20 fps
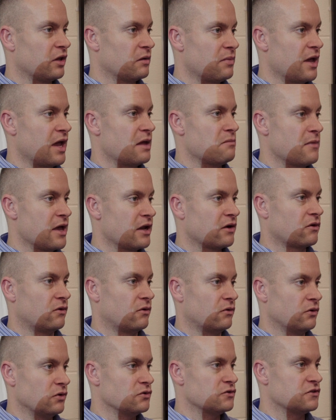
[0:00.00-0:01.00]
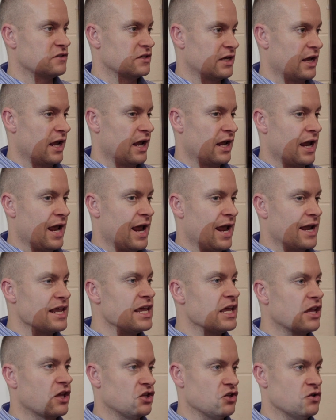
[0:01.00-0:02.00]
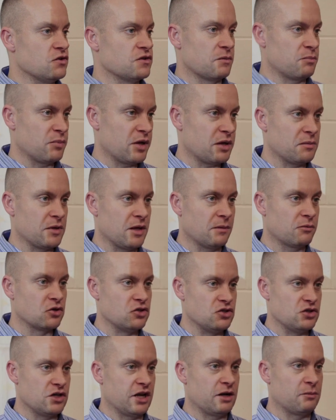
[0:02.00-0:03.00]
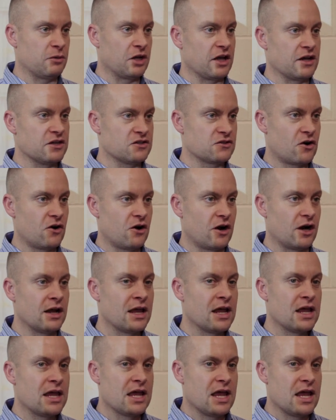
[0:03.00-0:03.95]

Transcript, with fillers: really bad medical news today and he could use a pick me up. Could you get him a nice card?